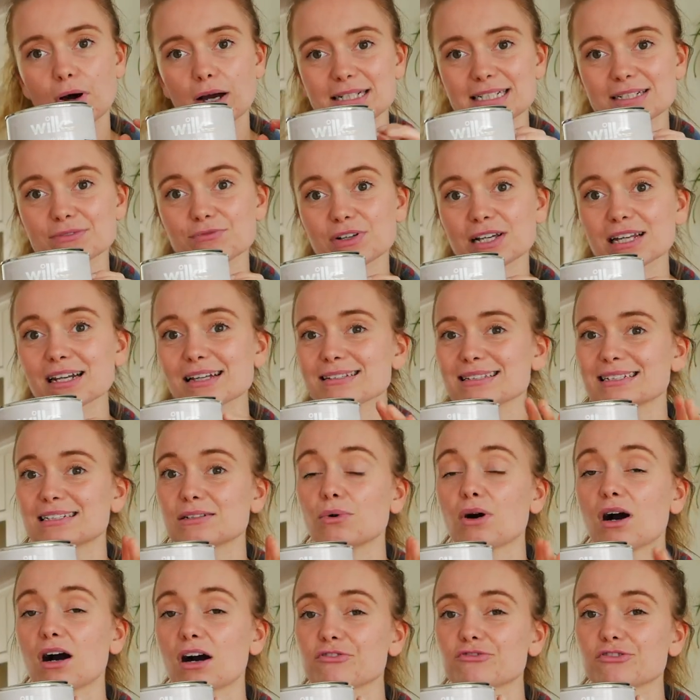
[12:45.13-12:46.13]
I didn't realize
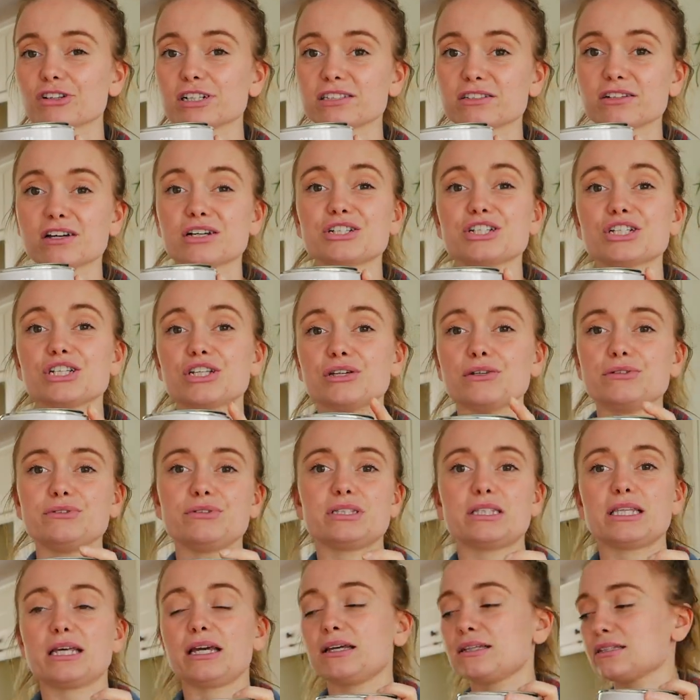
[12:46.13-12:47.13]
until after I started to
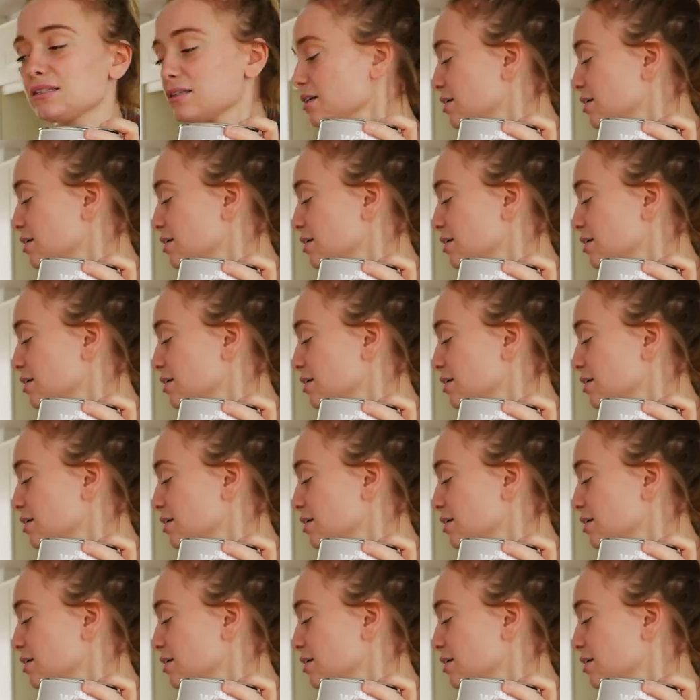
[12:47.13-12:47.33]
use this.